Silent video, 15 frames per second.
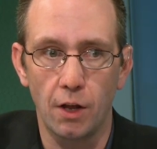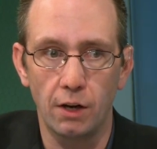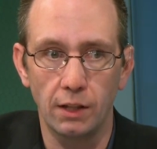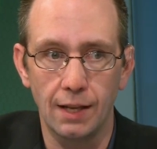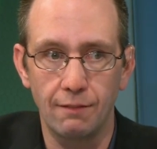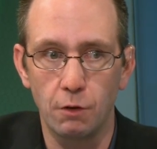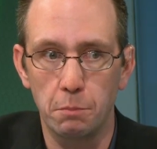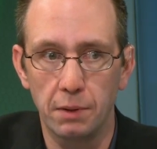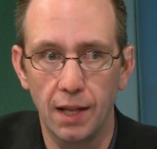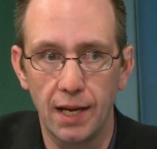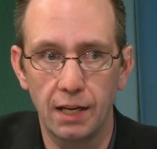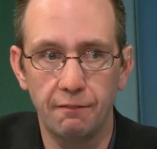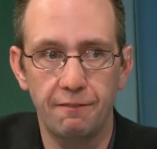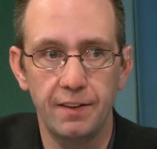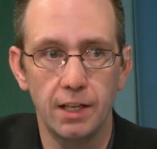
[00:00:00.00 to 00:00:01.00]
on a level
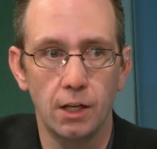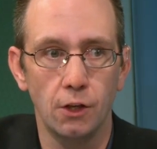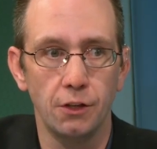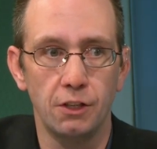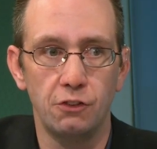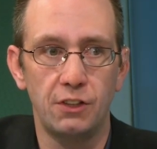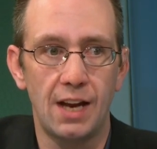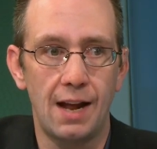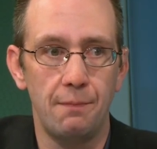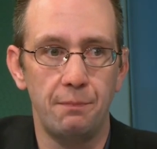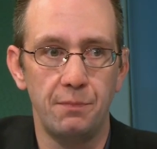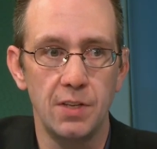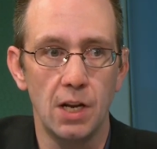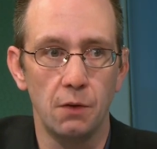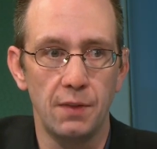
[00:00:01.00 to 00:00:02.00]
playing field is
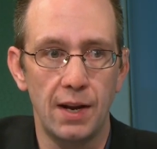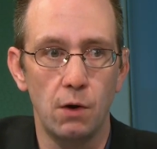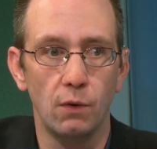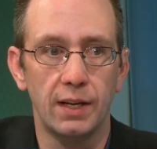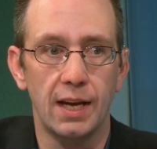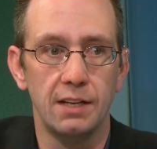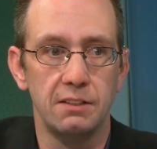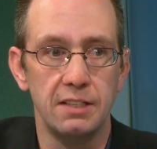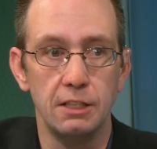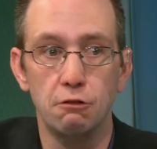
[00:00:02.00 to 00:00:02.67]
that, you know, they don't get